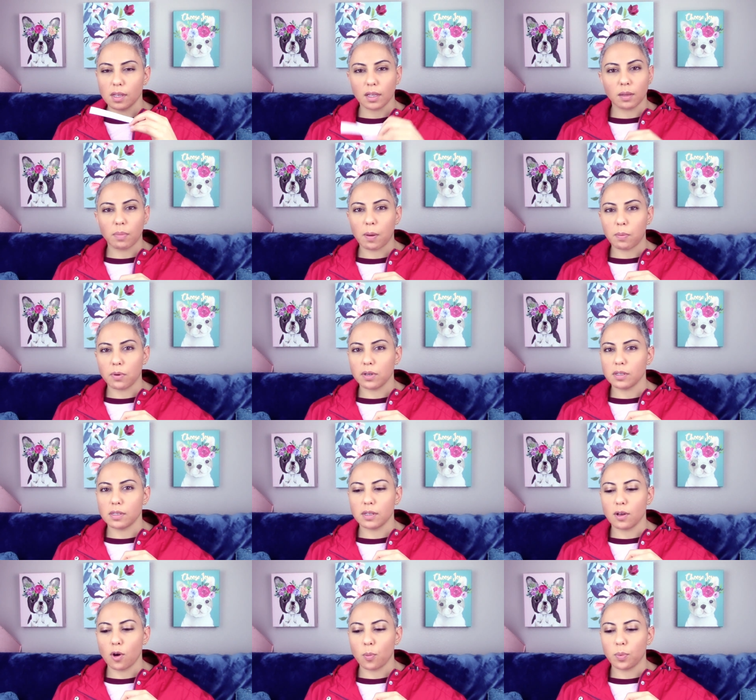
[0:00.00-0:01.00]
like the pepperiness
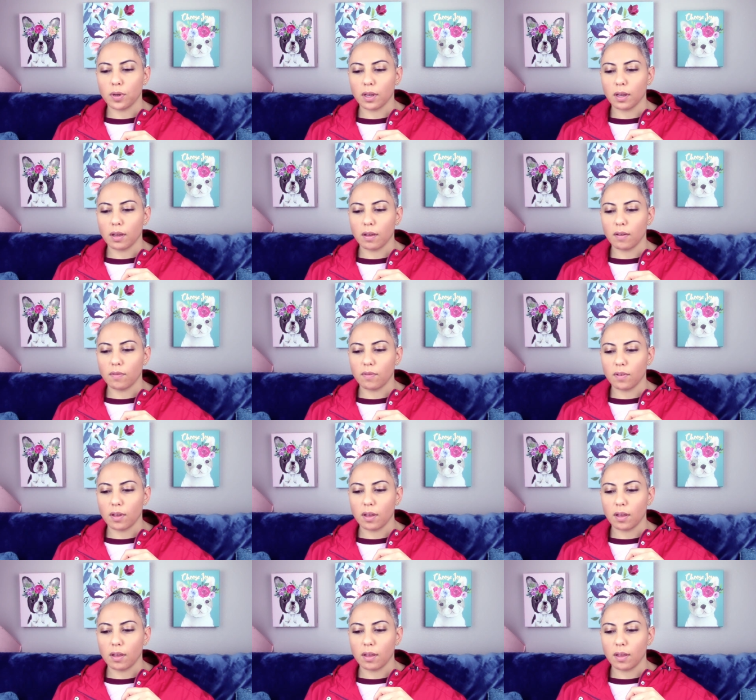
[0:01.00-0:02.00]
in the opening of
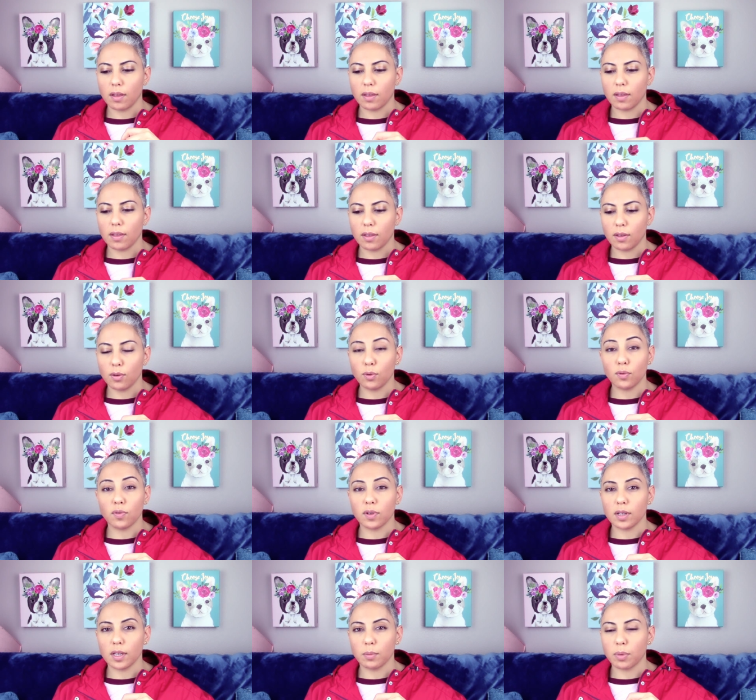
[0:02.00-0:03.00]
uh, Oud
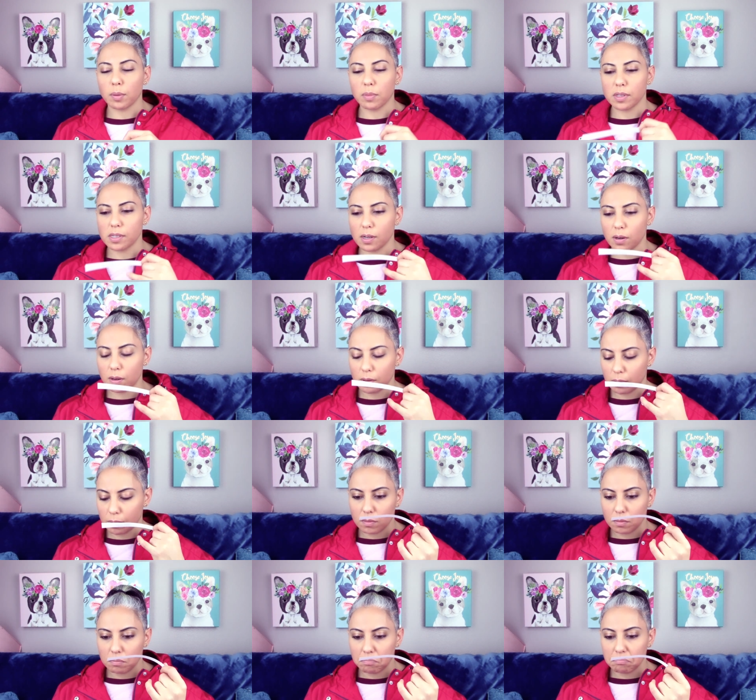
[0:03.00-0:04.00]
Vanille by Mincera.
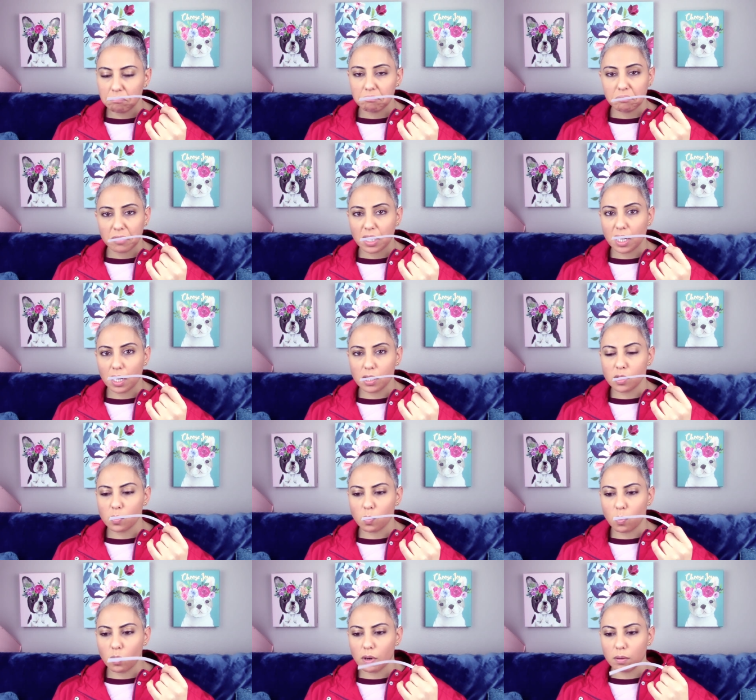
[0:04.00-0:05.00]
Nice,
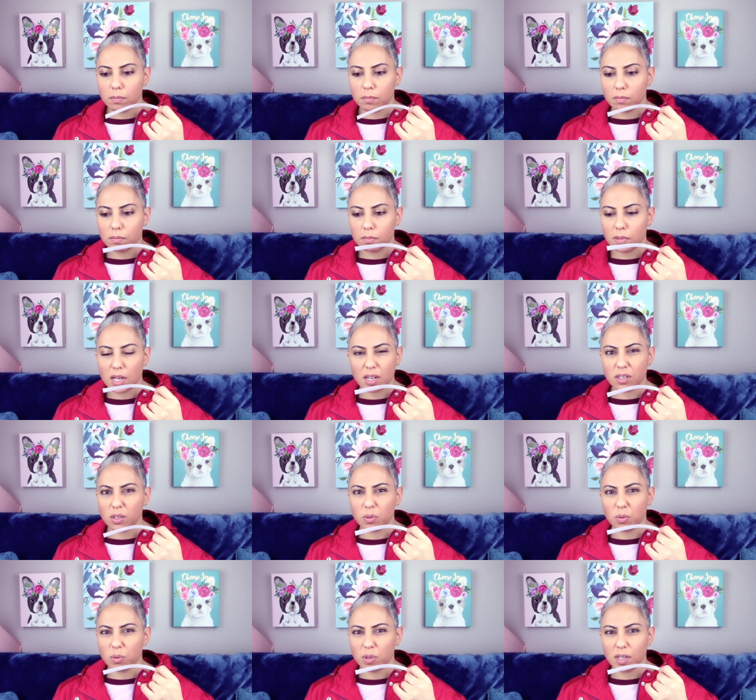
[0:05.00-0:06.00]
warm, not
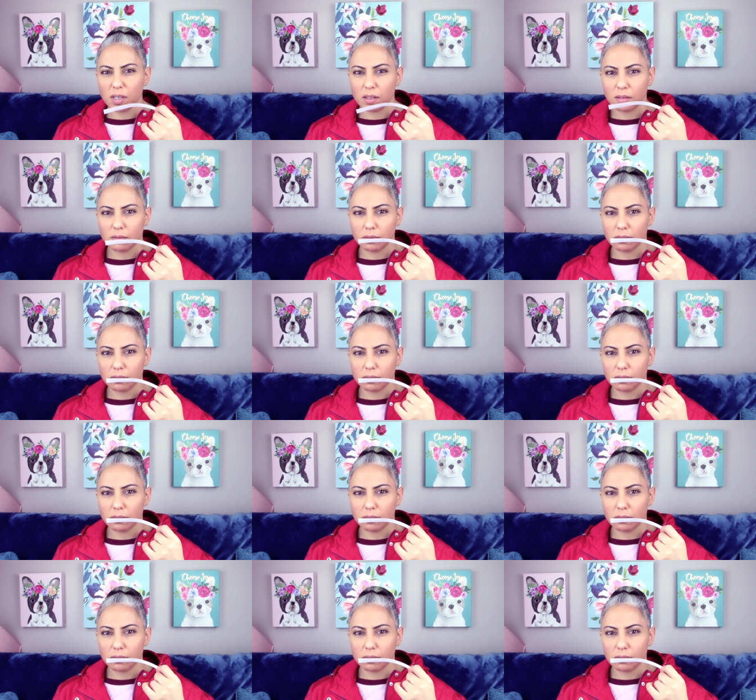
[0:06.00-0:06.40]
too oudy.